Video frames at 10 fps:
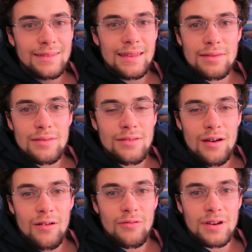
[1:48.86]
this is
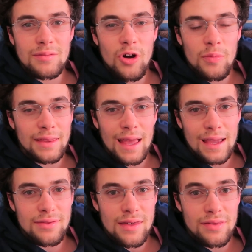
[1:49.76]
the only moment that
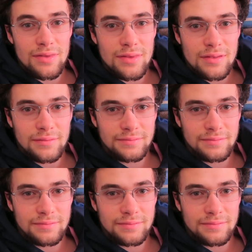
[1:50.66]
exists.